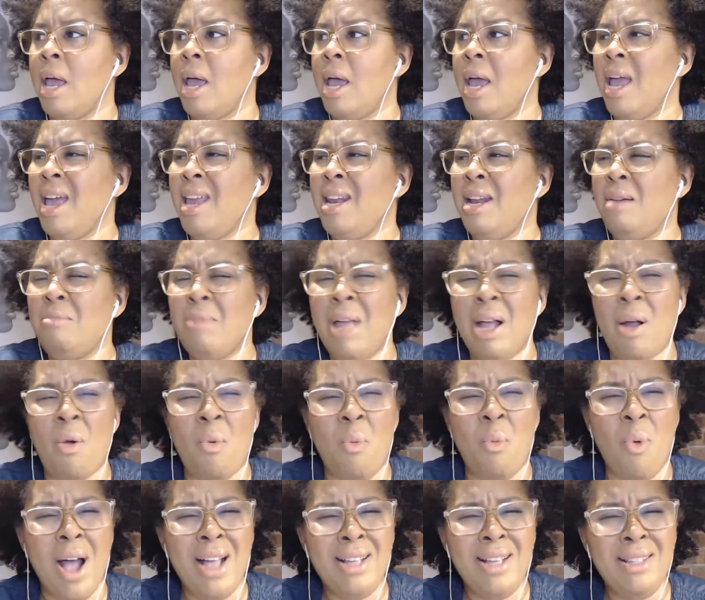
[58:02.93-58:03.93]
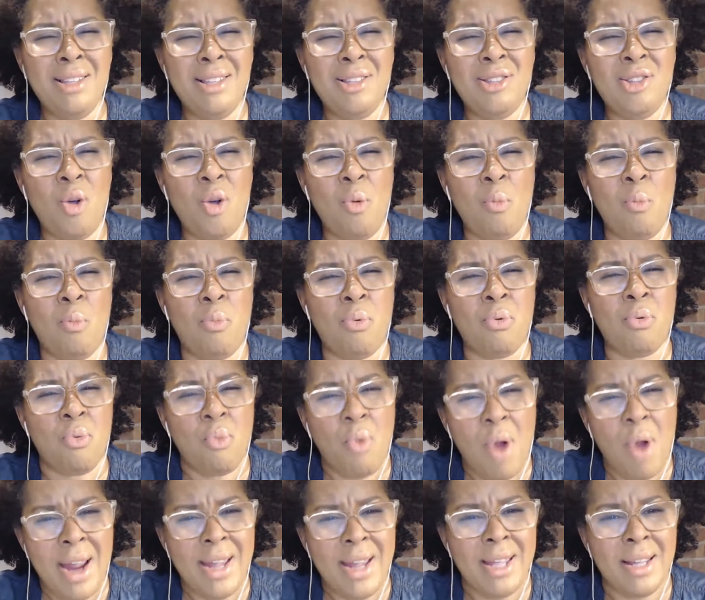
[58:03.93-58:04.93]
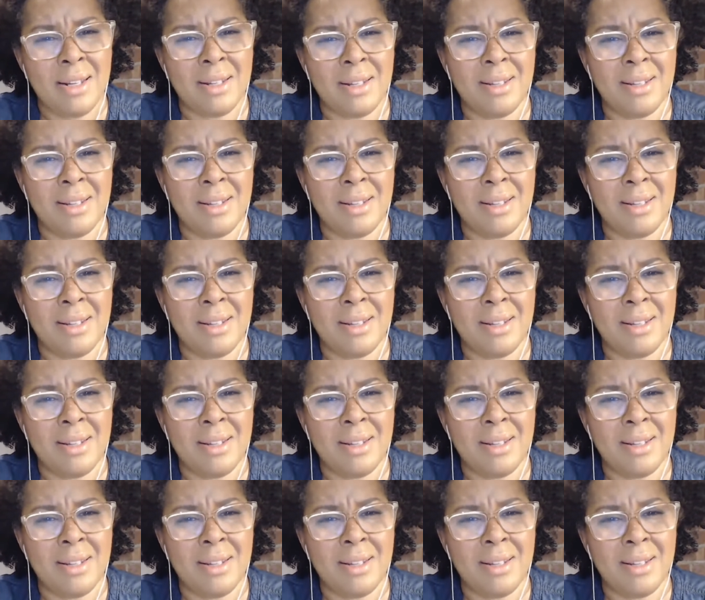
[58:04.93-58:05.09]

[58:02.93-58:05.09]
And I'm like, why is it so bright?